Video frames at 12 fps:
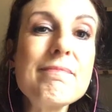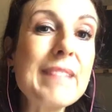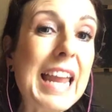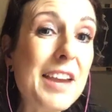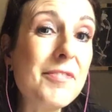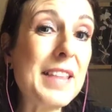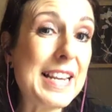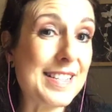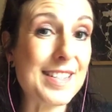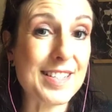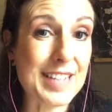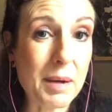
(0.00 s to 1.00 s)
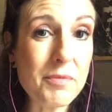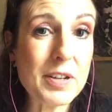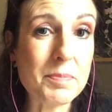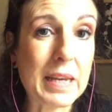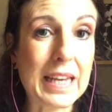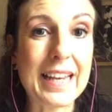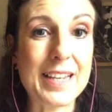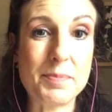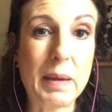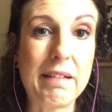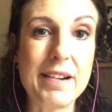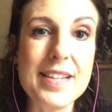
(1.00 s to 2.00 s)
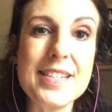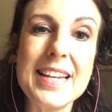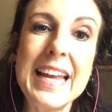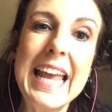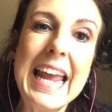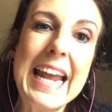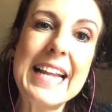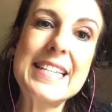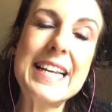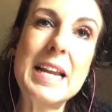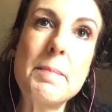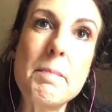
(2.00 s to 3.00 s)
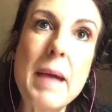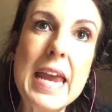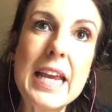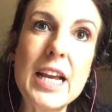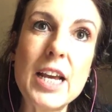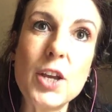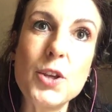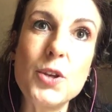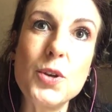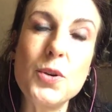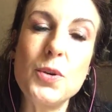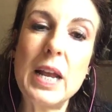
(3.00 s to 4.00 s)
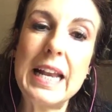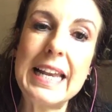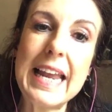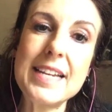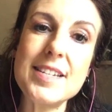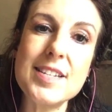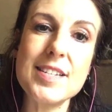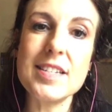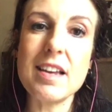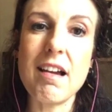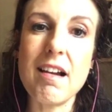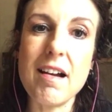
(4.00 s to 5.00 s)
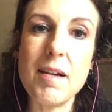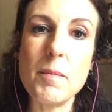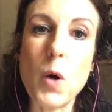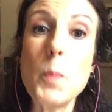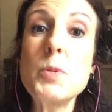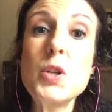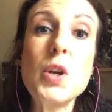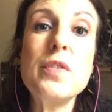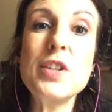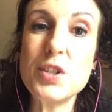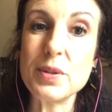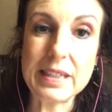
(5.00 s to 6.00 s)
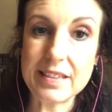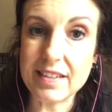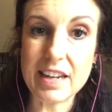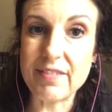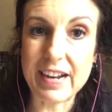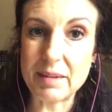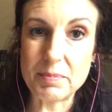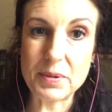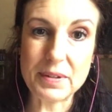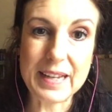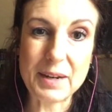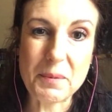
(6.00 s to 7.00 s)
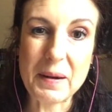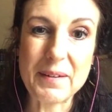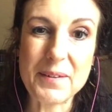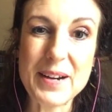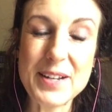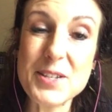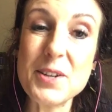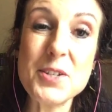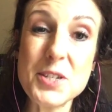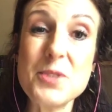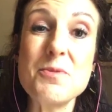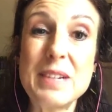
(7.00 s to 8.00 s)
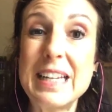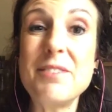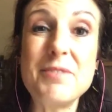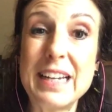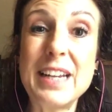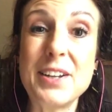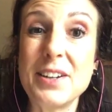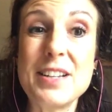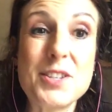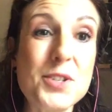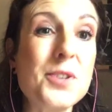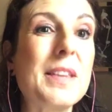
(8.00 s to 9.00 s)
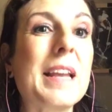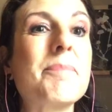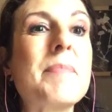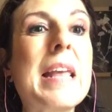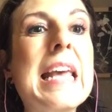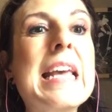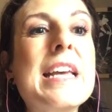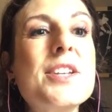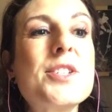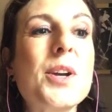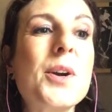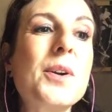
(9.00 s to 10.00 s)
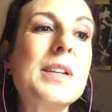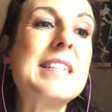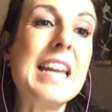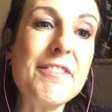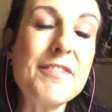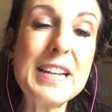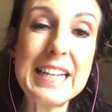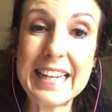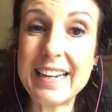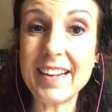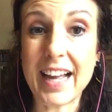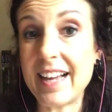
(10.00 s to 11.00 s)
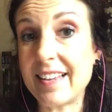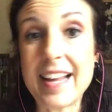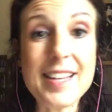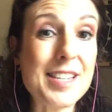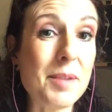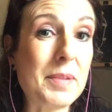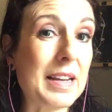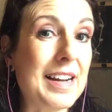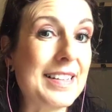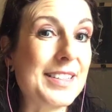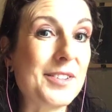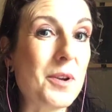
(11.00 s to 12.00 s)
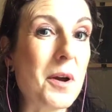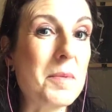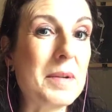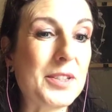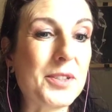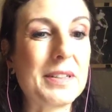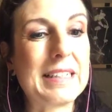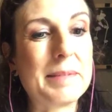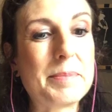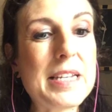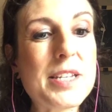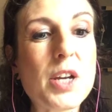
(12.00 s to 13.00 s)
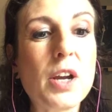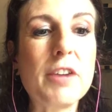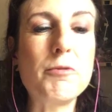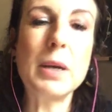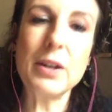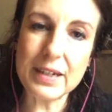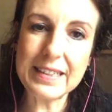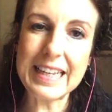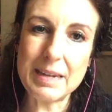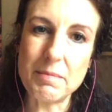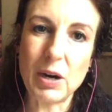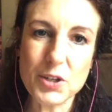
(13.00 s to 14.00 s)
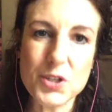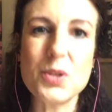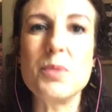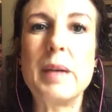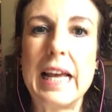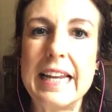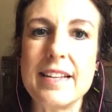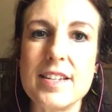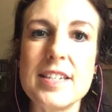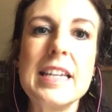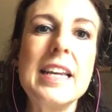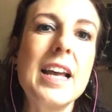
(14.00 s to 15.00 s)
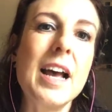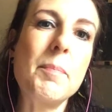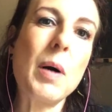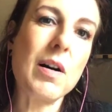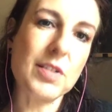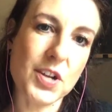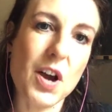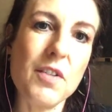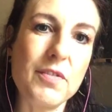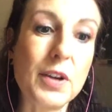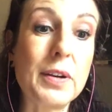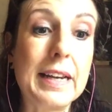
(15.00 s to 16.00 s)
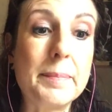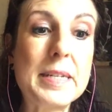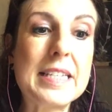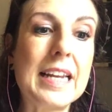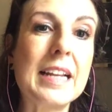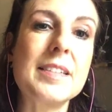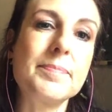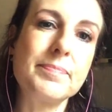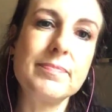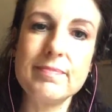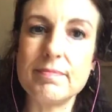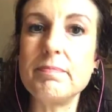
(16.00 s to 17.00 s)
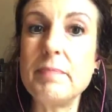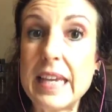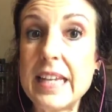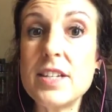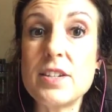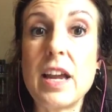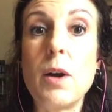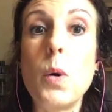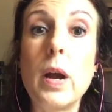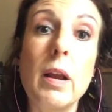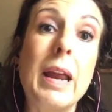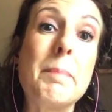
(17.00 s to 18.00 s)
if there's discomfort being experienced, it's going to make you less observant to it, if I can put it that way. All right. So it's just really, really good and soothing. So definitely that's something I didn't know about eucalyptus. So if we look at the emotional balance part of eucalyptus, it means it